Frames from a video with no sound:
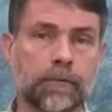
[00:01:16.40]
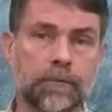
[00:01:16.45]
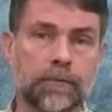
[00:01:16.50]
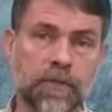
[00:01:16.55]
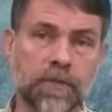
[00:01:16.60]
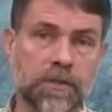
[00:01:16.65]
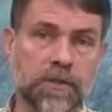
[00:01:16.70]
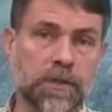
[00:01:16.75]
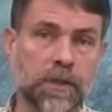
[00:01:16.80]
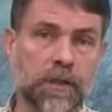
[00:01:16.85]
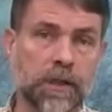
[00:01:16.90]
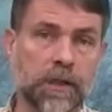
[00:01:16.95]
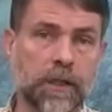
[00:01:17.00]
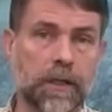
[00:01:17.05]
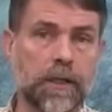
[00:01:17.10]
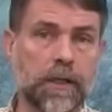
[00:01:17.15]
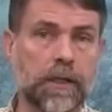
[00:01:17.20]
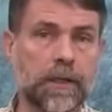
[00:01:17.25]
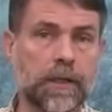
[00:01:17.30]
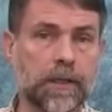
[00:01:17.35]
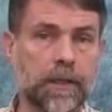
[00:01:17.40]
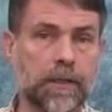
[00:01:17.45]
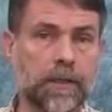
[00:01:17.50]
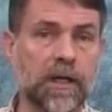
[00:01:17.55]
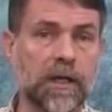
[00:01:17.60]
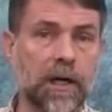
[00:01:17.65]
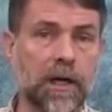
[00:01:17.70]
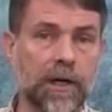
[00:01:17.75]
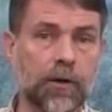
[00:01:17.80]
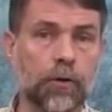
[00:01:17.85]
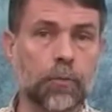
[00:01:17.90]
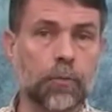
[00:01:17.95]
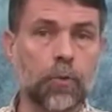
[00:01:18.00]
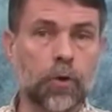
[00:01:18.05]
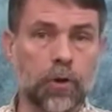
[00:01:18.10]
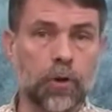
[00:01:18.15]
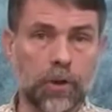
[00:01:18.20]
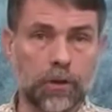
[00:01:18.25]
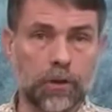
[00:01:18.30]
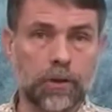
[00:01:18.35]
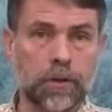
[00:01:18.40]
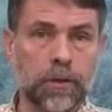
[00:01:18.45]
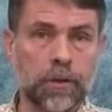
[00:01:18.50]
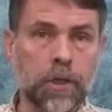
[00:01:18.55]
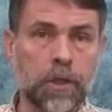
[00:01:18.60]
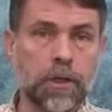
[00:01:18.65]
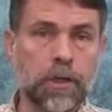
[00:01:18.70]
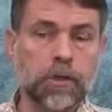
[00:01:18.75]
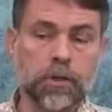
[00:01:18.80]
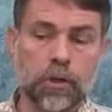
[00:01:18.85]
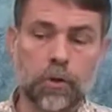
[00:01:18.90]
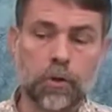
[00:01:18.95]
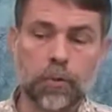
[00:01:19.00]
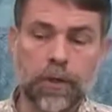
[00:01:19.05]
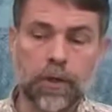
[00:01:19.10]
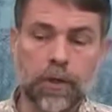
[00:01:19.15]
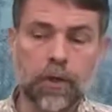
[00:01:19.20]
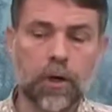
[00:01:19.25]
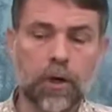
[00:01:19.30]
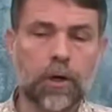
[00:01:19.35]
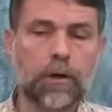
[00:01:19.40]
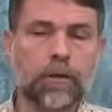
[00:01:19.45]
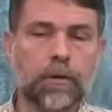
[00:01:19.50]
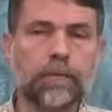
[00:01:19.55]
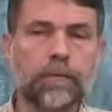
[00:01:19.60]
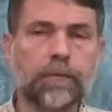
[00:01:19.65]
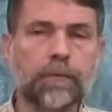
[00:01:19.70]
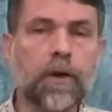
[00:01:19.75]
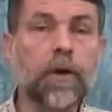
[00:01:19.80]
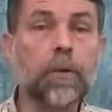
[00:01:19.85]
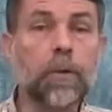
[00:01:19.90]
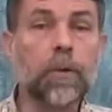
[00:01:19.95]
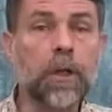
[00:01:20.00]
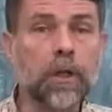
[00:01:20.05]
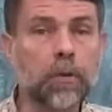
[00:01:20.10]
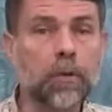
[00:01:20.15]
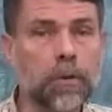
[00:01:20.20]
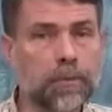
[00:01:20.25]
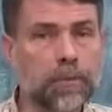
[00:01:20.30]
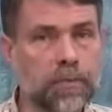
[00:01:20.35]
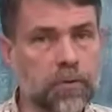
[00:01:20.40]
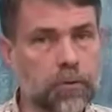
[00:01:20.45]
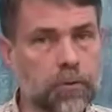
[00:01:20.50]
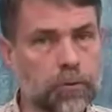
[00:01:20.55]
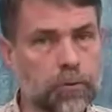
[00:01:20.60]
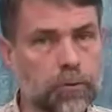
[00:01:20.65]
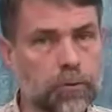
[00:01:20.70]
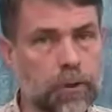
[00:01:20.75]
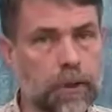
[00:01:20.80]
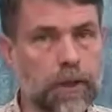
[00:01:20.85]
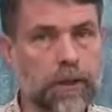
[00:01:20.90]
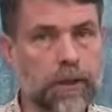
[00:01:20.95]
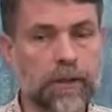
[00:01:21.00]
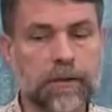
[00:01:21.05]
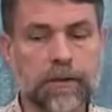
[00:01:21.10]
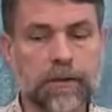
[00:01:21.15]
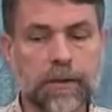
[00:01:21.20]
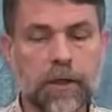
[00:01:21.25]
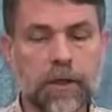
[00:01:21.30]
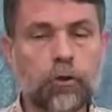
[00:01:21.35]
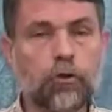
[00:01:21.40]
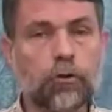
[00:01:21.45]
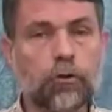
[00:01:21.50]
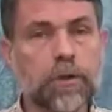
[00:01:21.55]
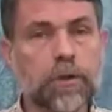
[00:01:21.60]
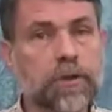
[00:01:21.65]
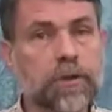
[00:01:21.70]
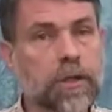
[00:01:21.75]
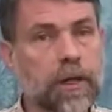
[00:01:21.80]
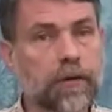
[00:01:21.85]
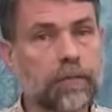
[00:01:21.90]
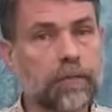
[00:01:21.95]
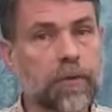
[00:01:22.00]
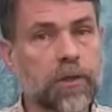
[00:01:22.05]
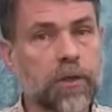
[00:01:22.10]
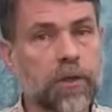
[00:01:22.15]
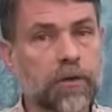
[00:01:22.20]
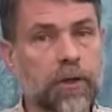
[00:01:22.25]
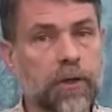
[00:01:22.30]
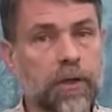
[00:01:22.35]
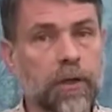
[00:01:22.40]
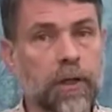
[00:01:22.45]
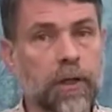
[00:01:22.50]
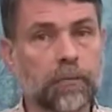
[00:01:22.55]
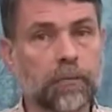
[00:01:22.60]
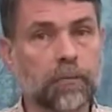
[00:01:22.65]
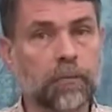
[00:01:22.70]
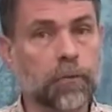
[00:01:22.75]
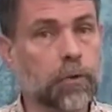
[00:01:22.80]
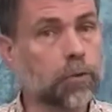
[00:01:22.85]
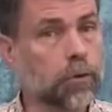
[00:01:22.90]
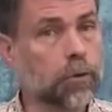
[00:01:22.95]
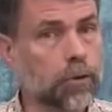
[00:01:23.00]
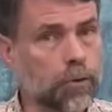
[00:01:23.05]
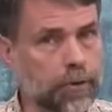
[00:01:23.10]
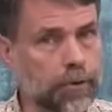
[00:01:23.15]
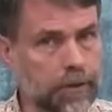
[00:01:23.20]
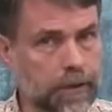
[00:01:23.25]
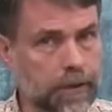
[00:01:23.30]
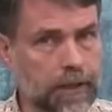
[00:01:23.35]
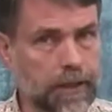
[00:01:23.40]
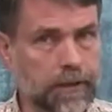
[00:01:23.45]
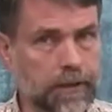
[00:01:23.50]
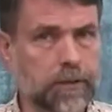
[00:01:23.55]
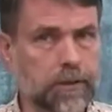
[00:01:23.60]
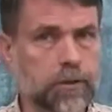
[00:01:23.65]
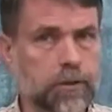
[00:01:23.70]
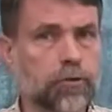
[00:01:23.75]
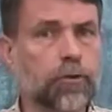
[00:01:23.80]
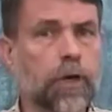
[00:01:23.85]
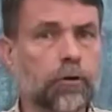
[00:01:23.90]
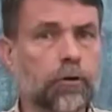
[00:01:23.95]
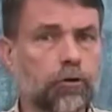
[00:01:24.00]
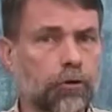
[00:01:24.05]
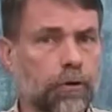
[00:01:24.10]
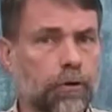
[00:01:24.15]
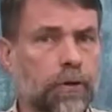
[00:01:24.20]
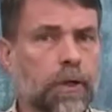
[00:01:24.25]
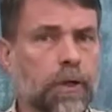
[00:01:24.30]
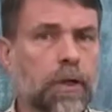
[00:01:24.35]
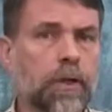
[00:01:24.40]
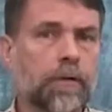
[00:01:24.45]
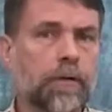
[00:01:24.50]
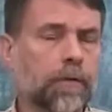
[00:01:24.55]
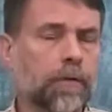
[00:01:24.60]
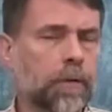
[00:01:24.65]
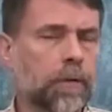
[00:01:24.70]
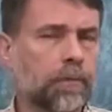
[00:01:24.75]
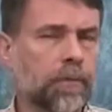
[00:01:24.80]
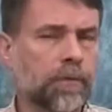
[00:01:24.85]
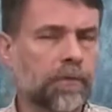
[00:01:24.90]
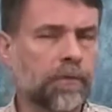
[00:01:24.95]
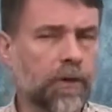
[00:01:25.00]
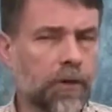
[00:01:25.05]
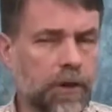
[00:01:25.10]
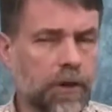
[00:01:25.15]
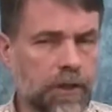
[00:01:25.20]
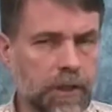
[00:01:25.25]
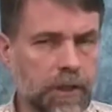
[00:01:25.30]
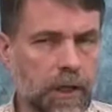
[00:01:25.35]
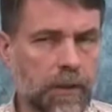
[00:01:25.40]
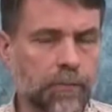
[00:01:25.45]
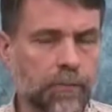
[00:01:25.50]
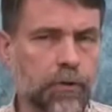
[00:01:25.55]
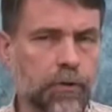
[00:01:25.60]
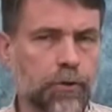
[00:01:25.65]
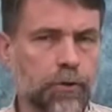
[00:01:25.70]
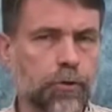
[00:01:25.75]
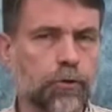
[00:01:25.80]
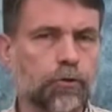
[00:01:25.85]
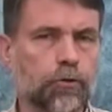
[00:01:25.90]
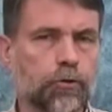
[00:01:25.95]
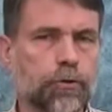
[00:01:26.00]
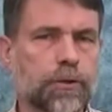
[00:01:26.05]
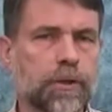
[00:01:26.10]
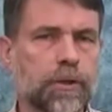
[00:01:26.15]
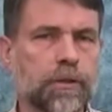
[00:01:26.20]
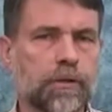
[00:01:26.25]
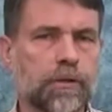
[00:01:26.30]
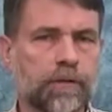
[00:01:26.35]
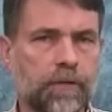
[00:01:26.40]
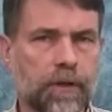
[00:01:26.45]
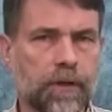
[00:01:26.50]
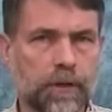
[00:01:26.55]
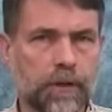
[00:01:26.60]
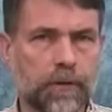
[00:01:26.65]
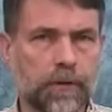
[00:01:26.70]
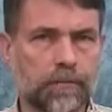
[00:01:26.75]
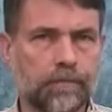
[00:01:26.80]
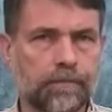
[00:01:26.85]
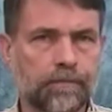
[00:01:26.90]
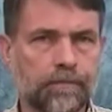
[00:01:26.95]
facility in the entire world. So we are very well equipped to uh, teach you this kind of material, and you are going to get instruction from the very top researchers in the field.